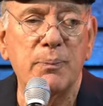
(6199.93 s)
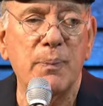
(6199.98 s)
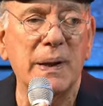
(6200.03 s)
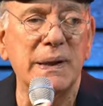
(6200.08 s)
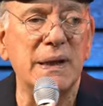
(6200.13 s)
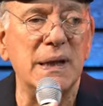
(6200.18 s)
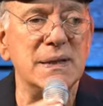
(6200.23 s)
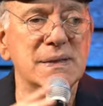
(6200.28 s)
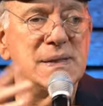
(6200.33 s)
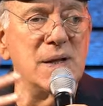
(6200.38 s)
But
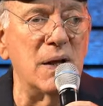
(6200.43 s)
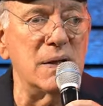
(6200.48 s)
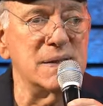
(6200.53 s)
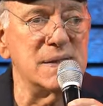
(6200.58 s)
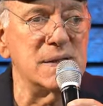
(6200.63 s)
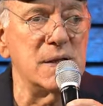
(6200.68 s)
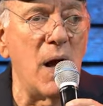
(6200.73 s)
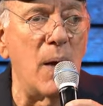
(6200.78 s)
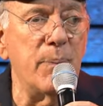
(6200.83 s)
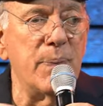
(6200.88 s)
he's not
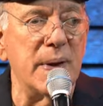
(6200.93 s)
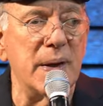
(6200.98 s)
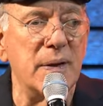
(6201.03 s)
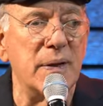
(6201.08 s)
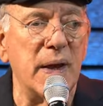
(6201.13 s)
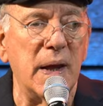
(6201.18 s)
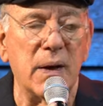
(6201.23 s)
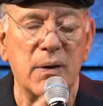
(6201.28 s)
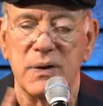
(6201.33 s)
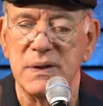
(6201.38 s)
stopping
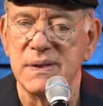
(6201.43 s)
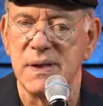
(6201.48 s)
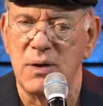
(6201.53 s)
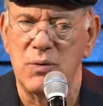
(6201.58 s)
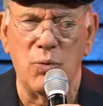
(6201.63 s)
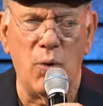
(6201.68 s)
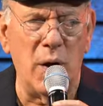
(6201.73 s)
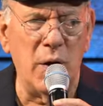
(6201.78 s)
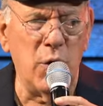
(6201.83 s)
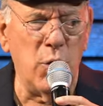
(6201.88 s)
there. He said,
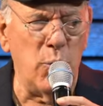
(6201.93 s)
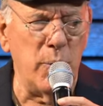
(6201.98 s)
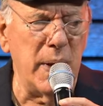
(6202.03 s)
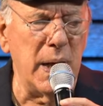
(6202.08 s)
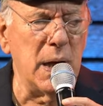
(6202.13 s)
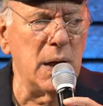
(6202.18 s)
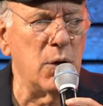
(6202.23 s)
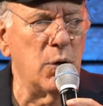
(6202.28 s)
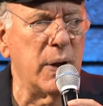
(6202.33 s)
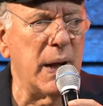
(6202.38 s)
what do you
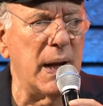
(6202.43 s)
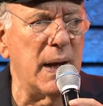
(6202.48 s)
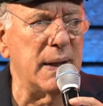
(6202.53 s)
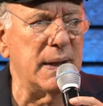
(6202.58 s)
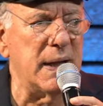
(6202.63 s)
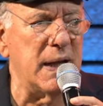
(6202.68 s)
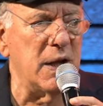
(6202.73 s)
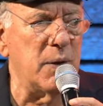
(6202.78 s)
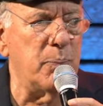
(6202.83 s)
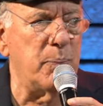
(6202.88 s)
mean you cannot
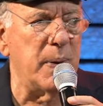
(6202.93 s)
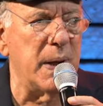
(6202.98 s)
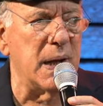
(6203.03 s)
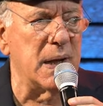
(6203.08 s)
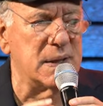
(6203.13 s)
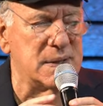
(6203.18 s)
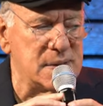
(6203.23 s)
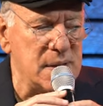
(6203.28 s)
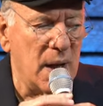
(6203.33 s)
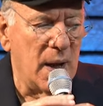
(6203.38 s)
eat
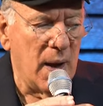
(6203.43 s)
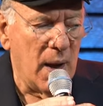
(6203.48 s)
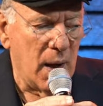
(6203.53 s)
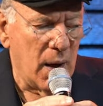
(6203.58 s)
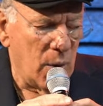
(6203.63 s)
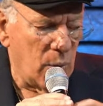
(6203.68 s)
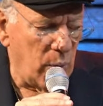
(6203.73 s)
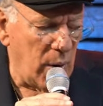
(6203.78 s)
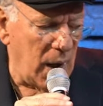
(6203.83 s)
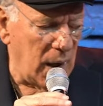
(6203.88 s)
pigs?
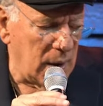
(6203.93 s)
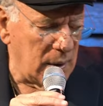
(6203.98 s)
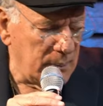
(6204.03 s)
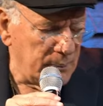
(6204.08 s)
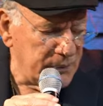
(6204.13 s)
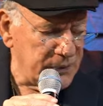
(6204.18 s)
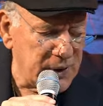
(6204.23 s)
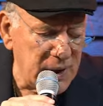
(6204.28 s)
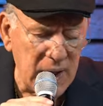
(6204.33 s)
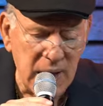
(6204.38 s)
Well,
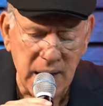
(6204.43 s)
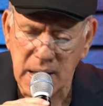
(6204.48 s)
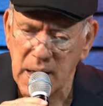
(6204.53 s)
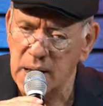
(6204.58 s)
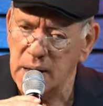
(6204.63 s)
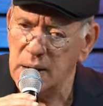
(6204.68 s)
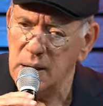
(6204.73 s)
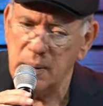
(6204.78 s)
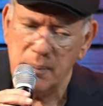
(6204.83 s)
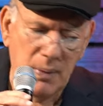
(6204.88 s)
digging
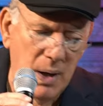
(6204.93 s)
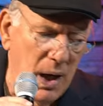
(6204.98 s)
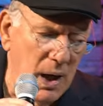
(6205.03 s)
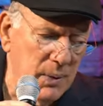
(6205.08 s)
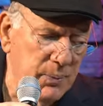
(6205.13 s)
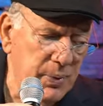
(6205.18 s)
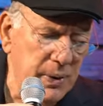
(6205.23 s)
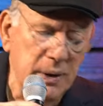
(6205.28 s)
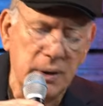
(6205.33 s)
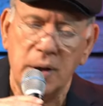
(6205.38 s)
in the
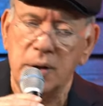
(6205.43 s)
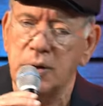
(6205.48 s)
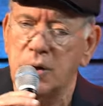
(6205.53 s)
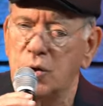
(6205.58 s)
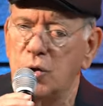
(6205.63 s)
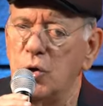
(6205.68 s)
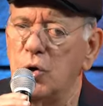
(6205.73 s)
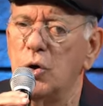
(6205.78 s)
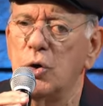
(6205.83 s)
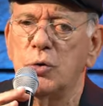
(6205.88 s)
mud, bringing the
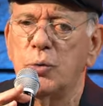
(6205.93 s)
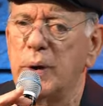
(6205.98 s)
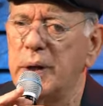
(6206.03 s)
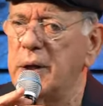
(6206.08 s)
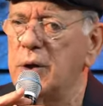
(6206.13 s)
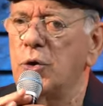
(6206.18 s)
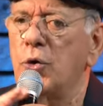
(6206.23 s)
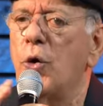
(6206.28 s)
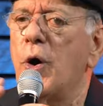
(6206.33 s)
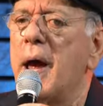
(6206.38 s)
good, we
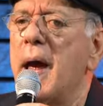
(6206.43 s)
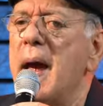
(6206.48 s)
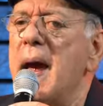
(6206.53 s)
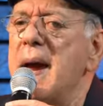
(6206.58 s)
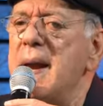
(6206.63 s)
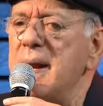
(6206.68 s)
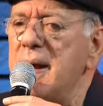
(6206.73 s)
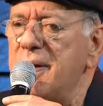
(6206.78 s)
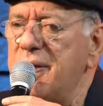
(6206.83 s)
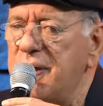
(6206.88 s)
can do
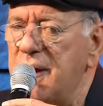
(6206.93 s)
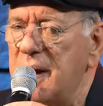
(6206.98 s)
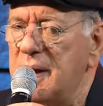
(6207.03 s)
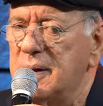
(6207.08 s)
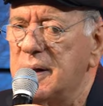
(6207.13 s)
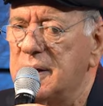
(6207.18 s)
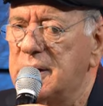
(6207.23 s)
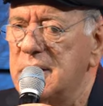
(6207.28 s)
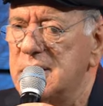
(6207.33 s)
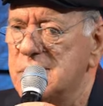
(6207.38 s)
anything
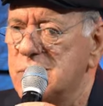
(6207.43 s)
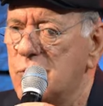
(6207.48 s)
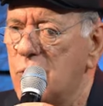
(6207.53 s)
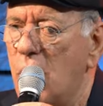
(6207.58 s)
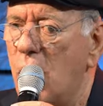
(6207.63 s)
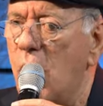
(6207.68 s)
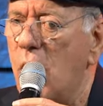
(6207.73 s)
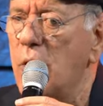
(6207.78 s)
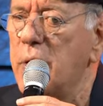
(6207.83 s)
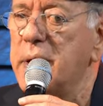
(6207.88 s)
that is
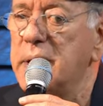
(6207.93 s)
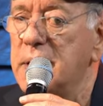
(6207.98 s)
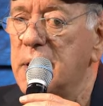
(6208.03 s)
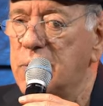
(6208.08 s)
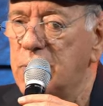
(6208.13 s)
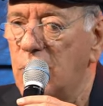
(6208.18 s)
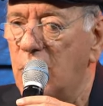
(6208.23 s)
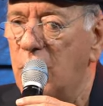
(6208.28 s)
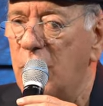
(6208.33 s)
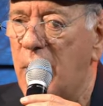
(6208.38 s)
wrong in the
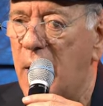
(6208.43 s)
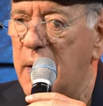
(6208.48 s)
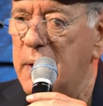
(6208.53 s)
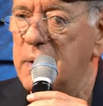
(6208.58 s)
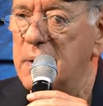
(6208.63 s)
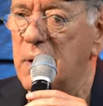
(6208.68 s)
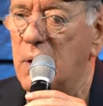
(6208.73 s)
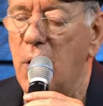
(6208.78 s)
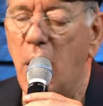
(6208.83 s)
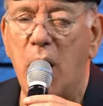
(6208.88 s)
Torah, in
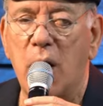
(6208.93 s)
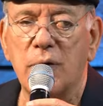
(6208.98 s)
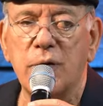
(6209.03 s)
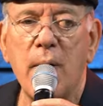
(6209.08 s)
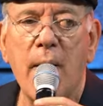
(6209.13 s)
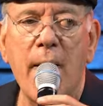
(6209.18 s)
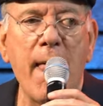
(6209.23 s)
the law.